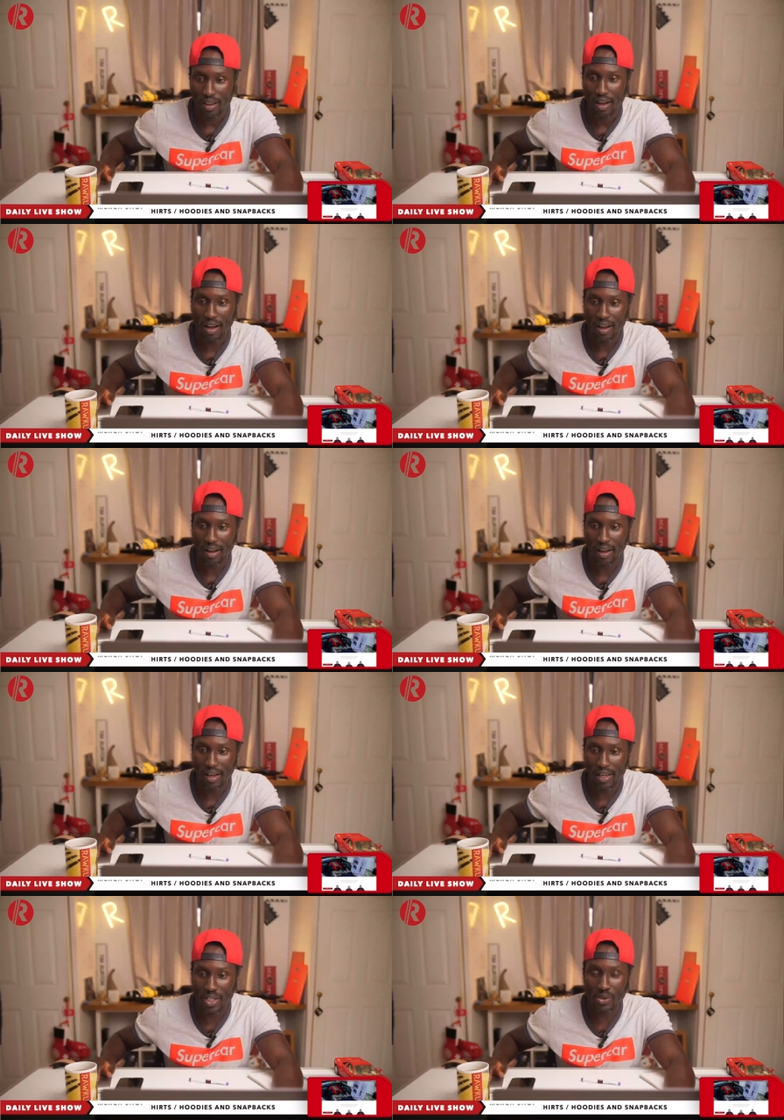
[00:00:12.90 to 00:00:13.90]
Uh,
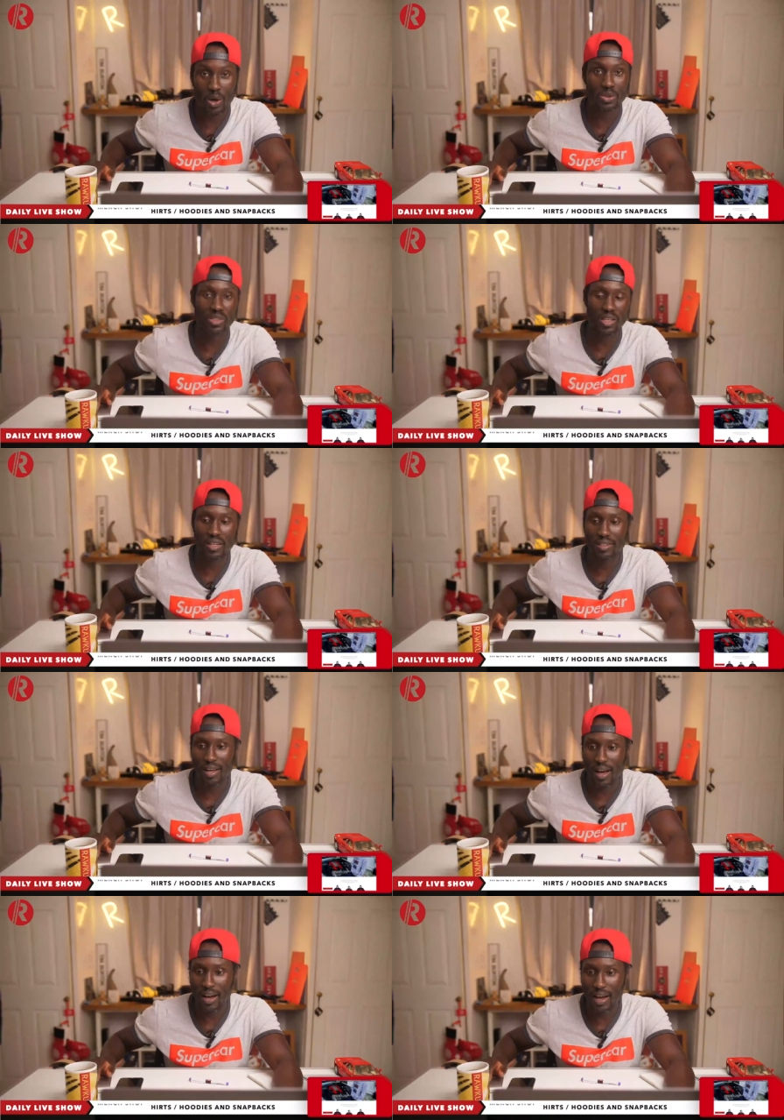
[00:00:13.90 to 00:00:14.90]
Israel also said,
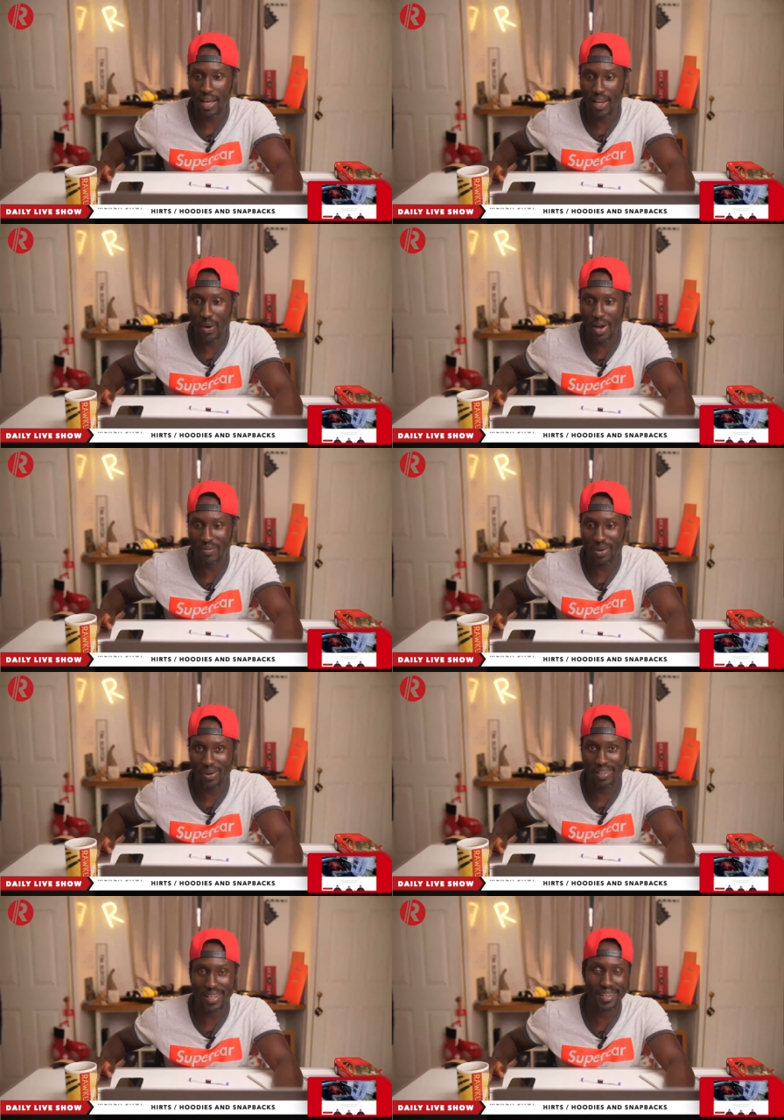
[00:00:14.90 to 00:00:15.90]
uh, hello
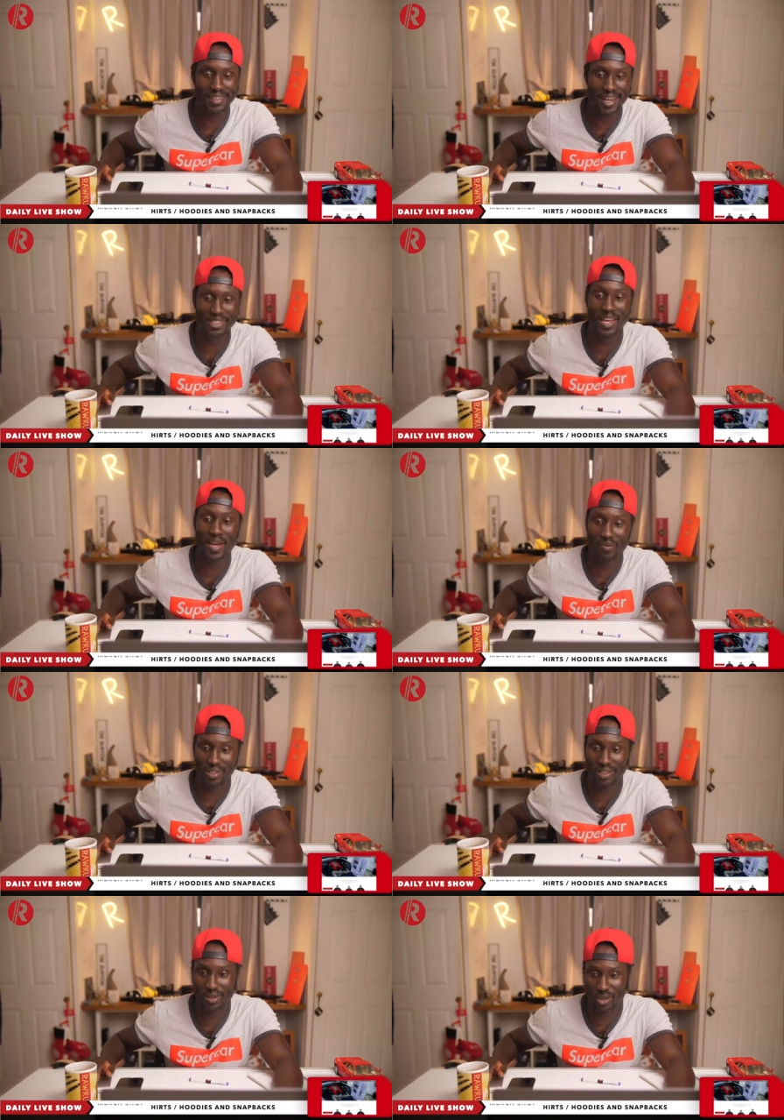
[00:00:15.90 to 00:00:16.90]
everyone, like he does every
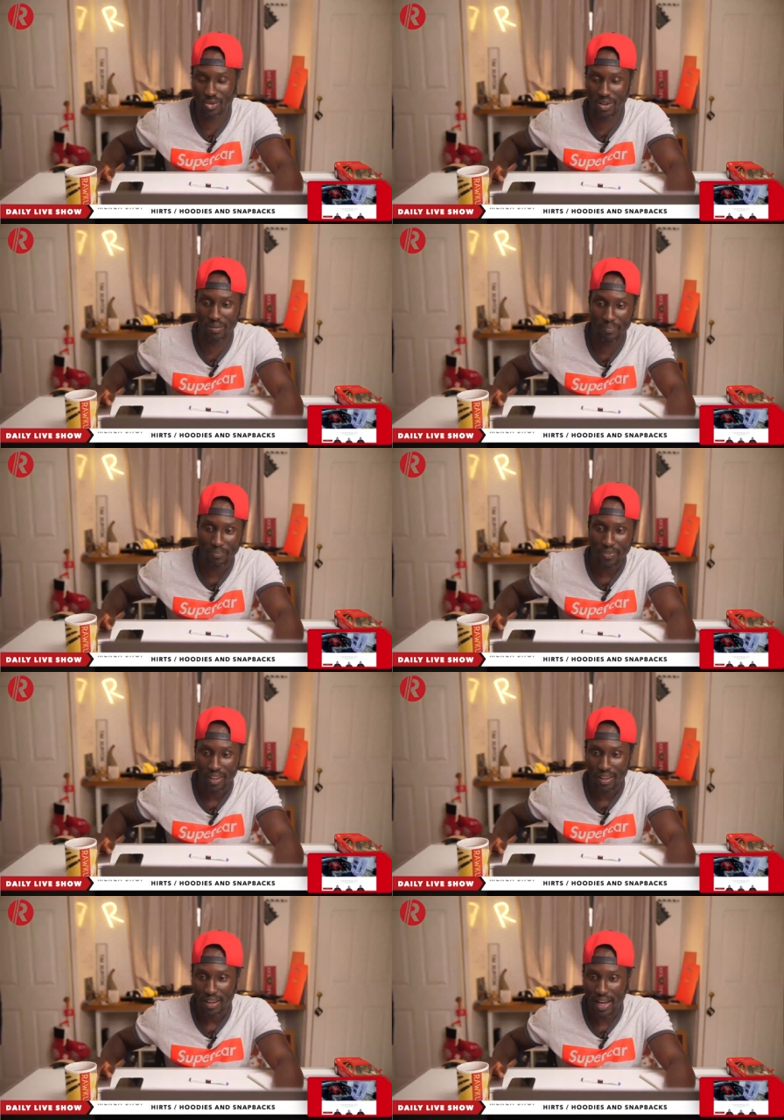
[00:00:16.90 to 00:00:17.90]
single stream.
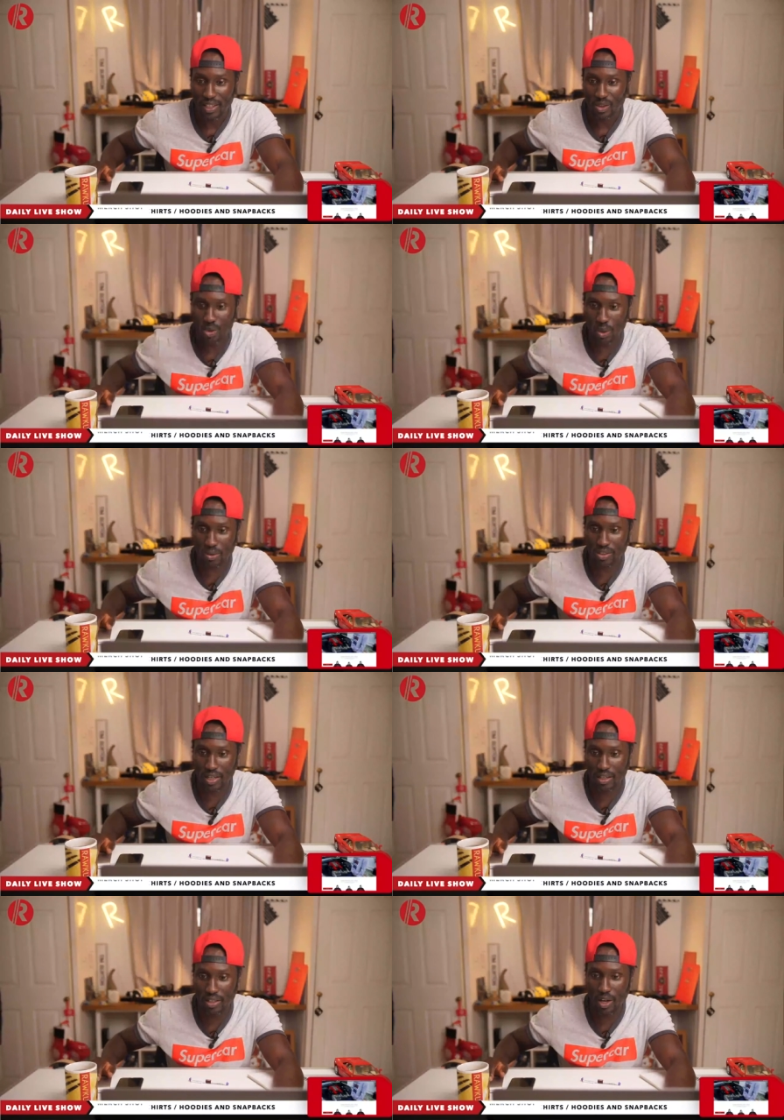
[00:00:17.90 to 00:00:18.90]
And George
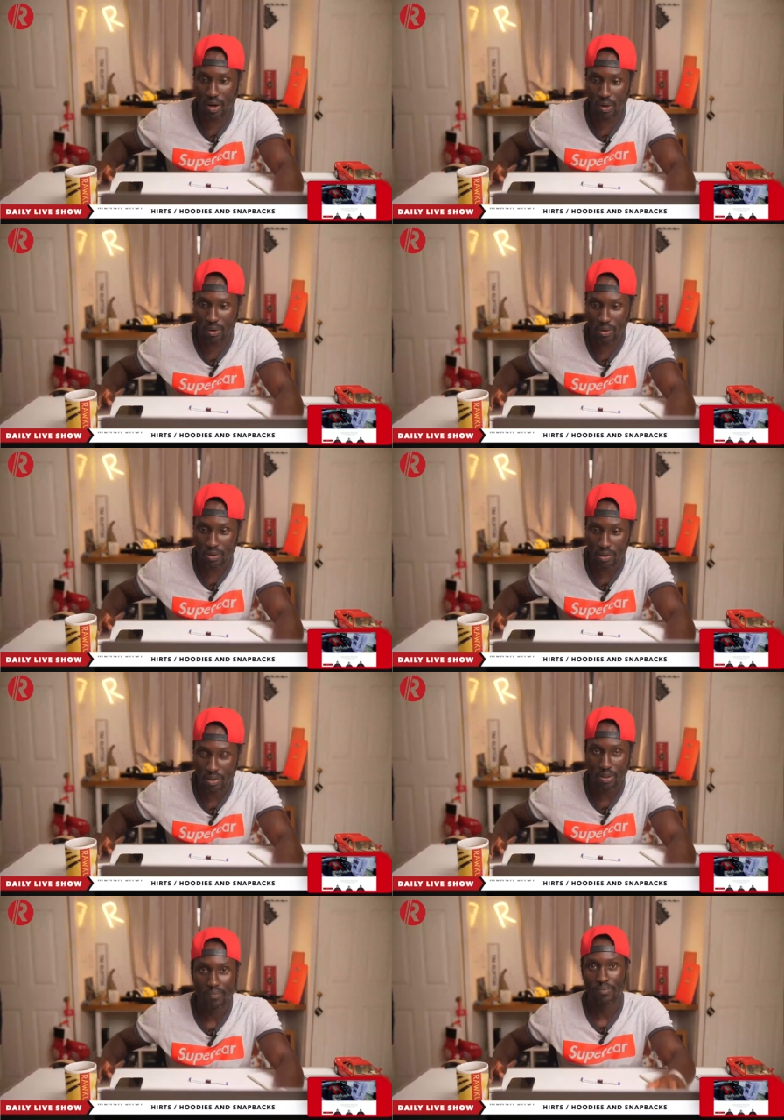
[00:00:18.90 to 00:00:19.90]
said, yo,
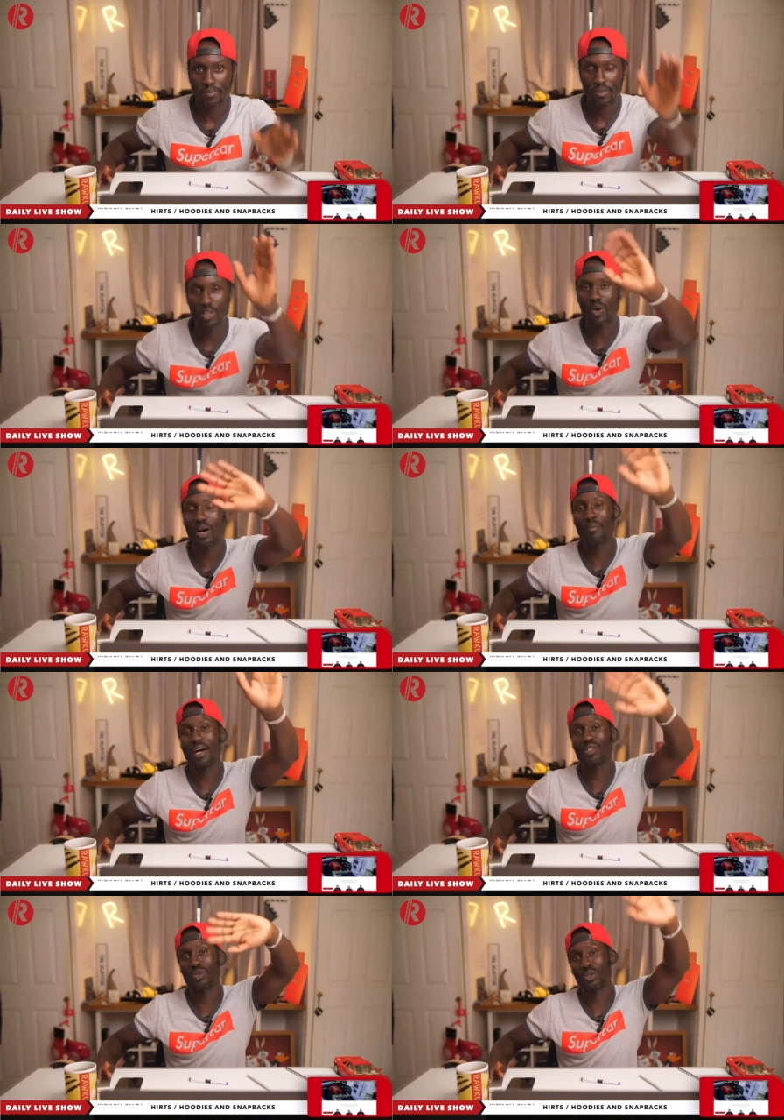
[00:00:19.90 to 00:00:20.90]
you're right
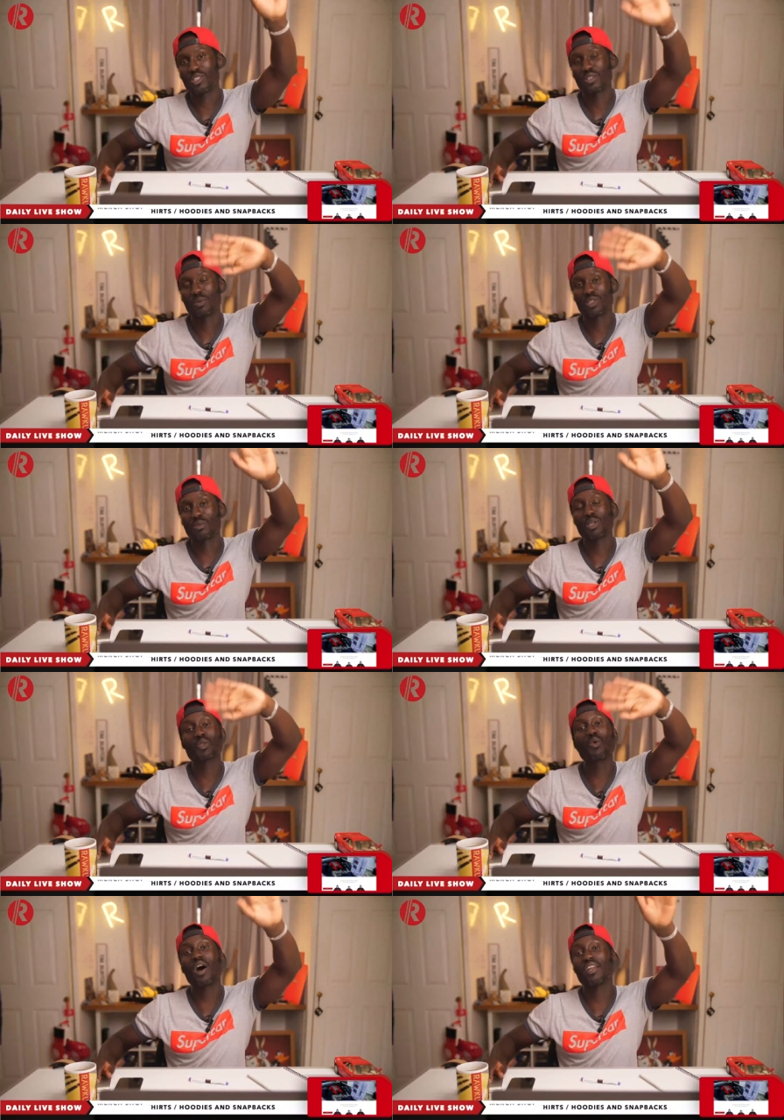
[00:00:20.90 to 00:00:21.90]
back, George. What's what's
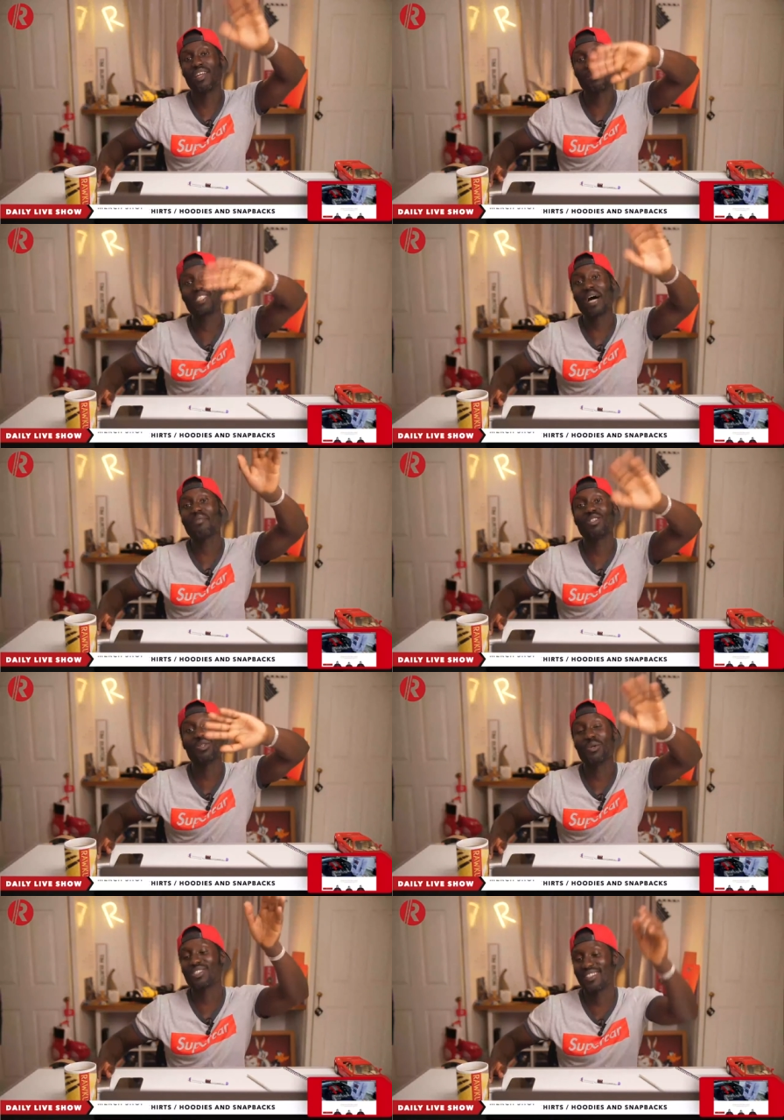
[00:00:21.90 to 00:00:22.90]
going on? What's happening,
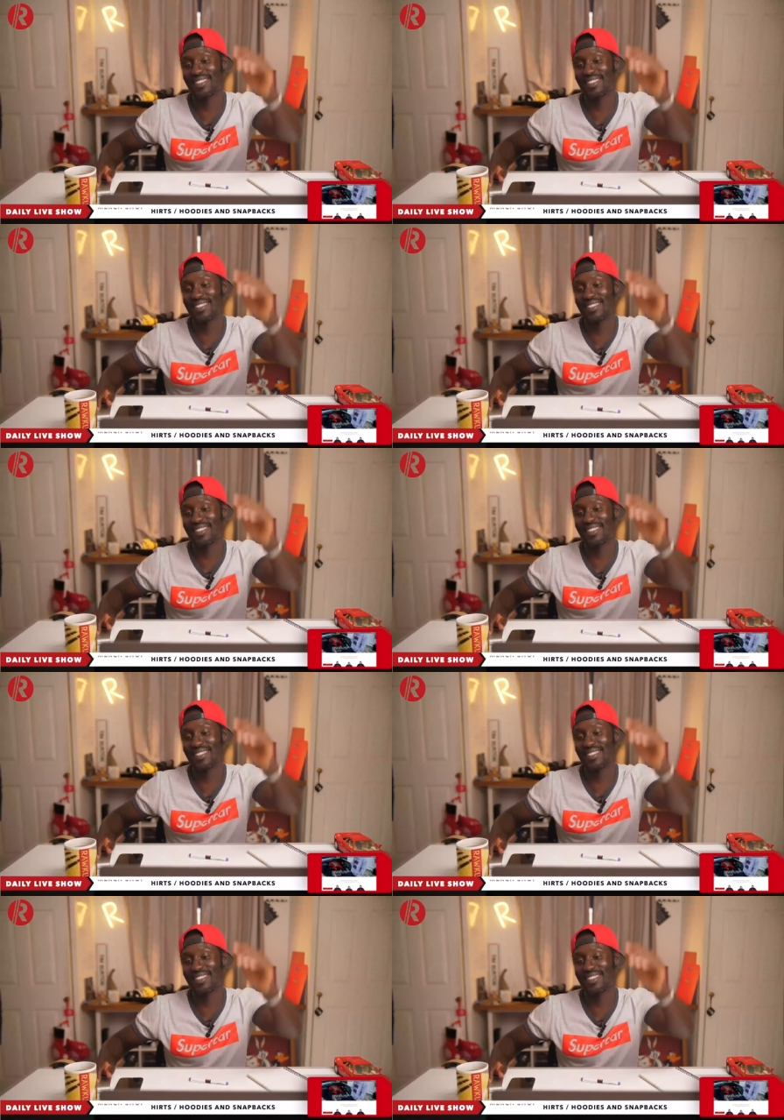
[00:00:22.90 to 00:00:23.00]
George?